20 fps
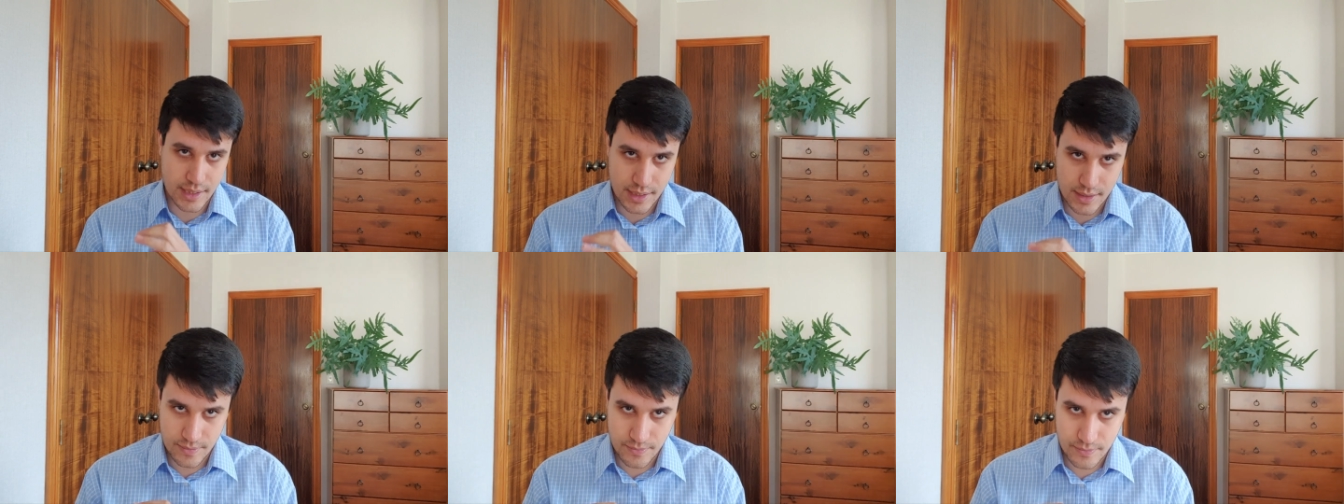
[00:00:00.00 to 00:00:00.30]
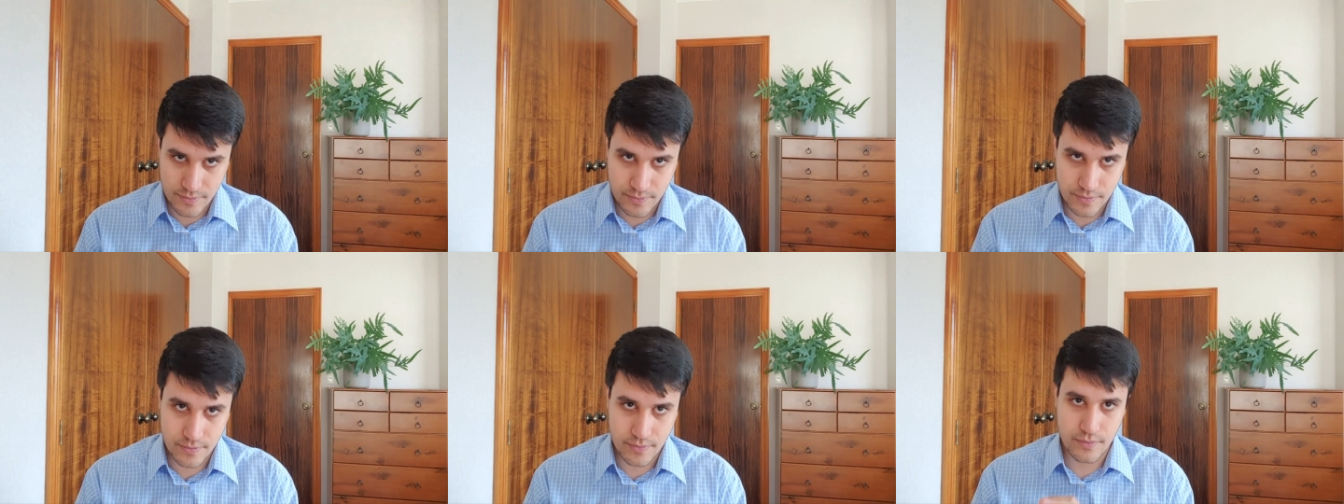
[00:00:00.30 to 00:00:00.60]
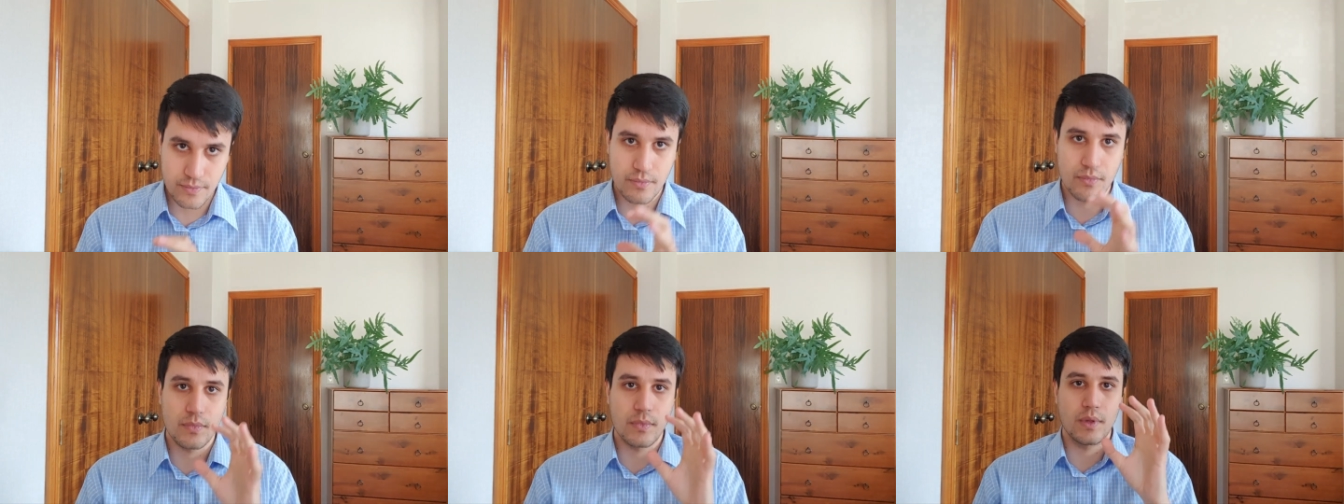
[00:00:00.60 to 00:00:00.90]
Yes,
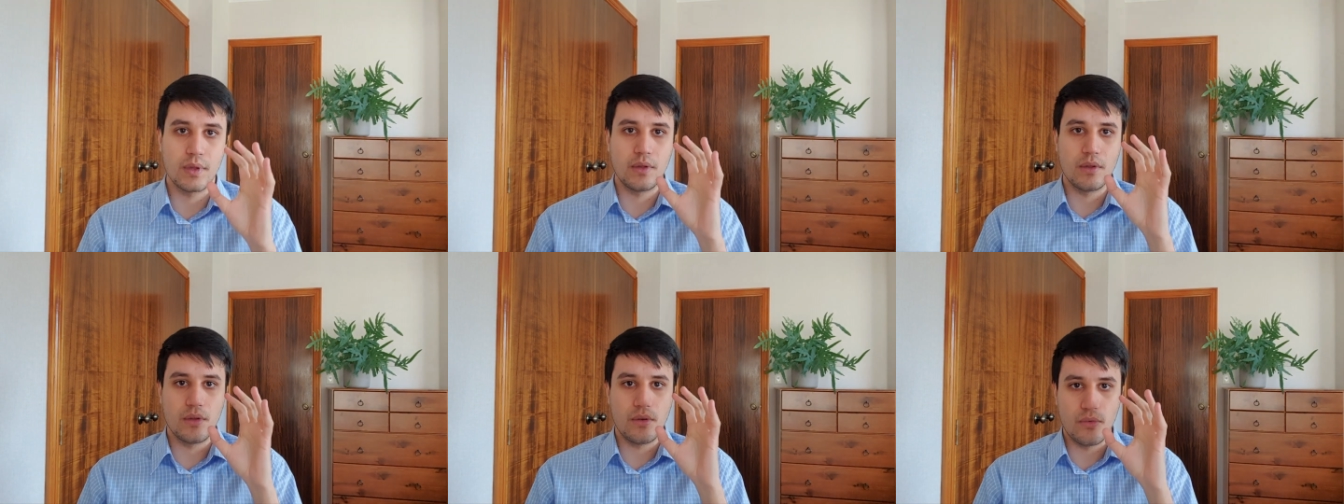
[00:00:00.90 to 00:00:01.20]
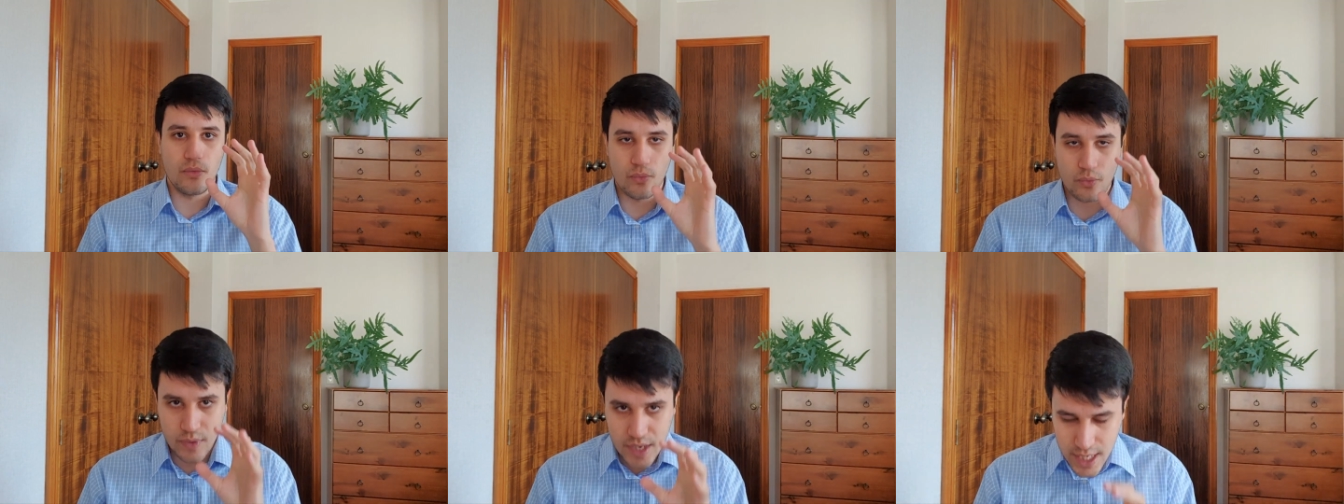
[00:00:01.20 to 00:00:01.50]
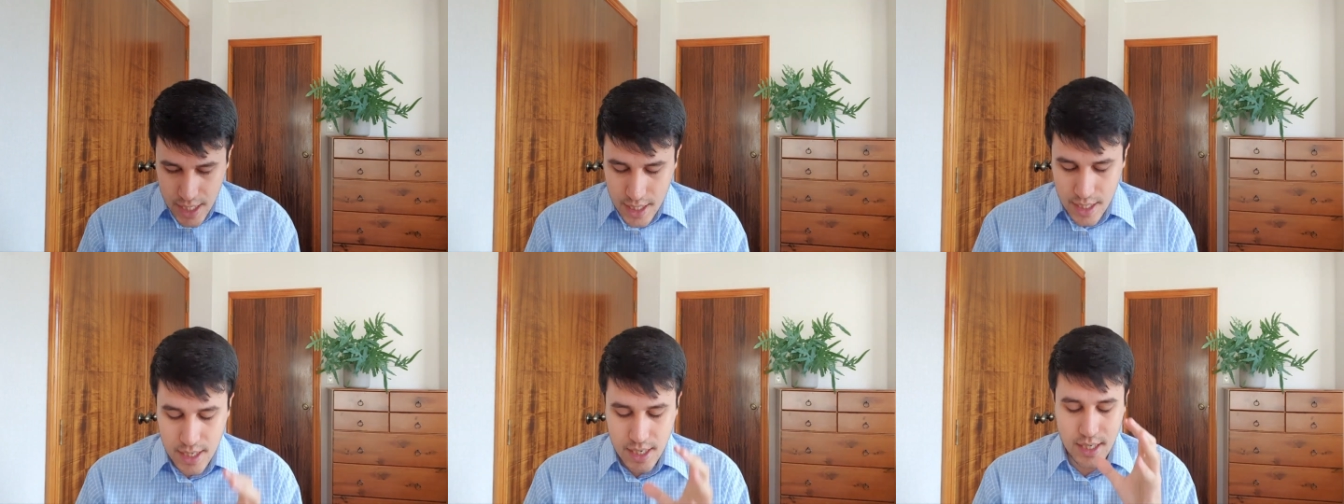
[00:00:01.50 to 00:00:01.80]

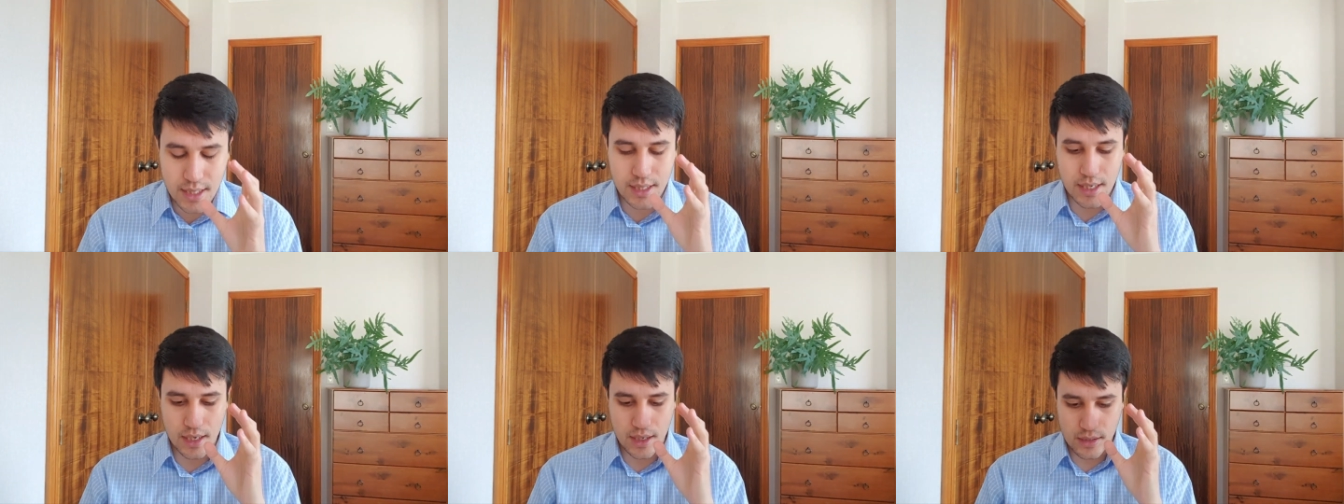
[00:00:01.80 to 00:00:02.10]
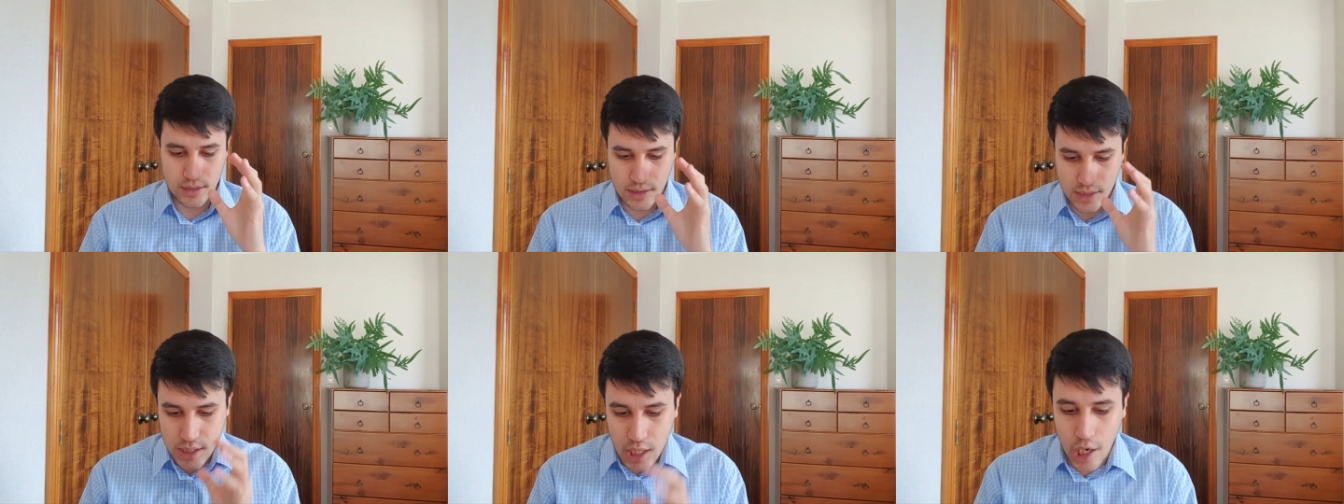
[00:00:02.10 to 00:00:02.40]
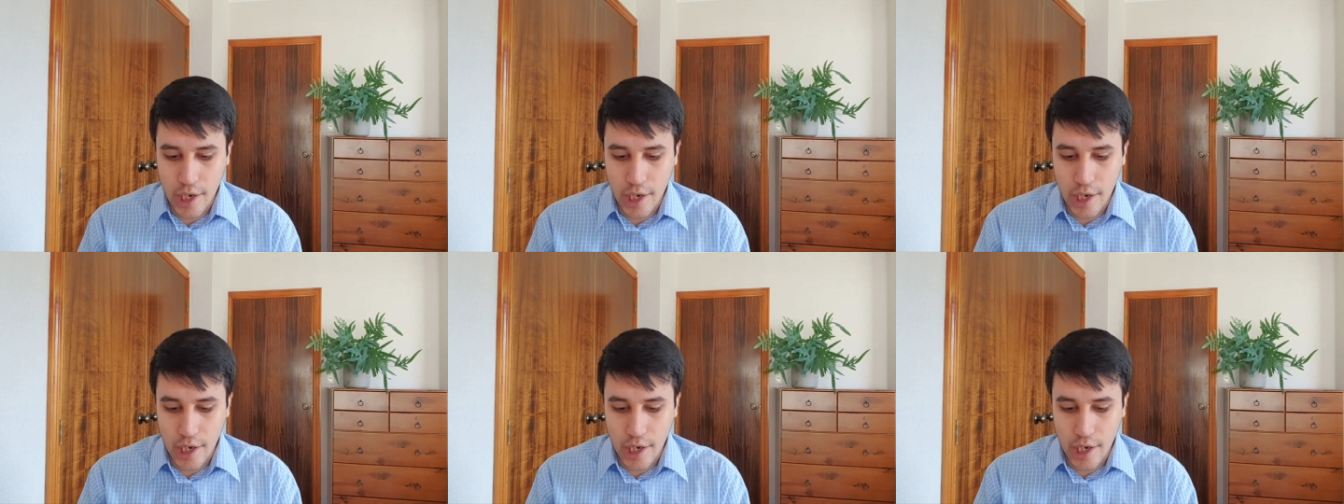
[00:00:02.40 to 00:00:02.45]
we need